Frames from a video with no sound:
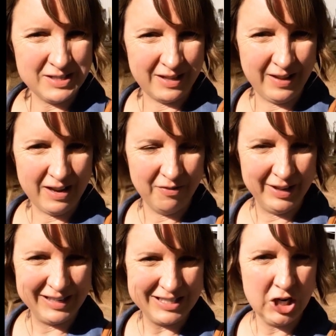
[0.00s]
and they have
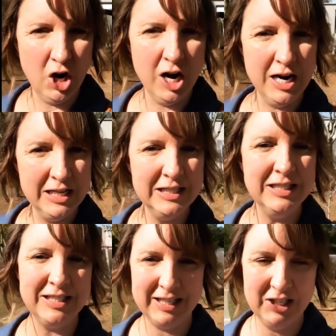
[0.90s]
like
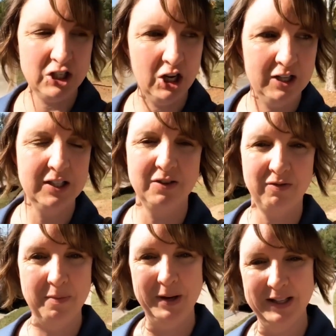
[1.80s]
tons and tons of
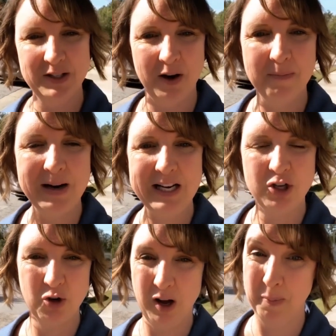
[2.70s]
remnants, so I might
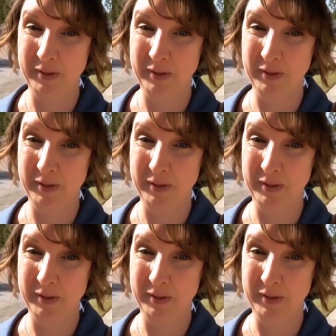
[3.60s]
need your help on